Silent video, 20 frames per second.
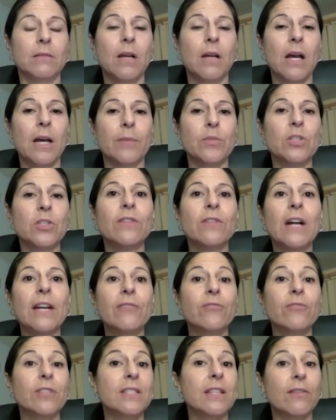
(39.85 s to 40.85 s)
um,
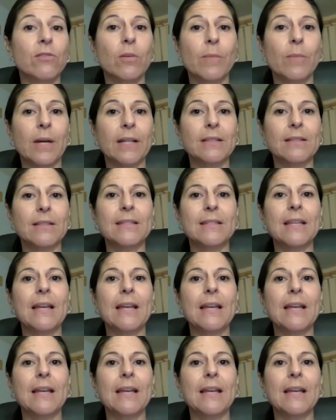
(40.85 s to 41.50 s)
survive for several months.